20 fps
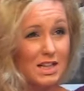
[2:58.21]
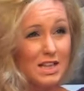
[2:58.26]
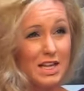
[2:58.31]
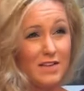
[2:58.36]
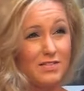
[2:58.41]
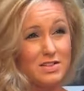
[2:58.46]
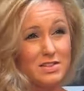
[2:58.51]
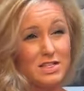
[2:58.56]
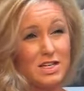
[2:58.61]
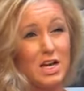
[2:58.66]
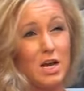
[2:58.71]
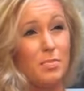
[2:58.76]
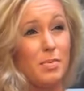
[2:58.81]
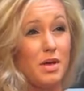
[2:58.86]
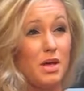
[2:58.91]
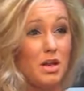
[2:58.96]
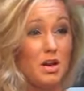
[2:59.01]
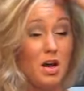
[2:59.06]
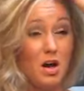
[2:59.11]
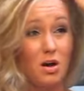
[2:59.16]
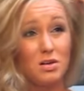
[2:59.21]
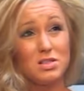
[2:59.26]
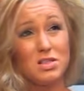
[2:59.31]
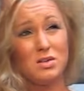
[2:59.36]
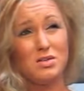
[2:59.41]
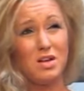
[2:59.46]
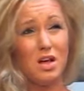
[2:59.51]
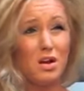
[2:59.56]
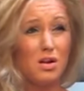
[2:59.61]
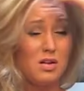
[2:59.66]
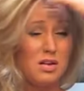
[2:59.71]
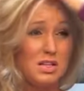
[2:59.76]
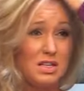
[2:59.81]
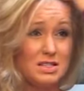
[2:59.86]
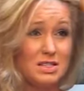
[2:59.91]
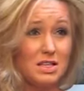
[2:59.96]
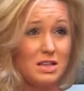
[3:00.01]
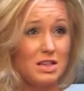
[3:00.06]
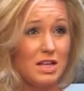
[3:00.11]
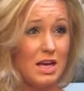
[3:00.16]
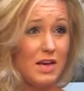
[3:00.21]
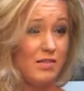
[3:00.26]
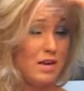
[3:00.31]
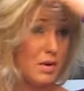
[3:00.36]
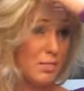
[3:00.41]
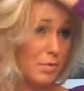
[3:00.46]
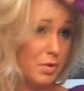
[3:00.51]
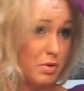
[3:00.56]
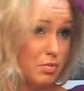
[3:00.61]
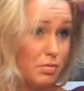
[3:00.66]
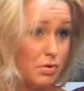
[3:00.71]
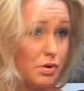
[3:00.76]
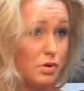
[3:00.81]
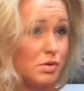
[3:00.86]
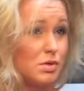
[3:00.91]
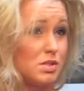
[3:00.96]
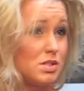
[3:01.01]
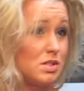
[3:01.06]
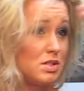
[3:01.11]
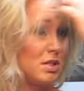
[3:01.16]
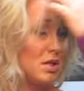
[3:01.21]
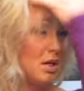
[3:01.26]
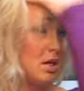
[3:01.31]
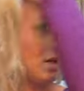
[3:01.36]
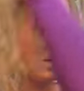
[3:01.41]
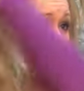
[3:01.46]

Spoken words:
of livens it up, and also not only does it liven up your roots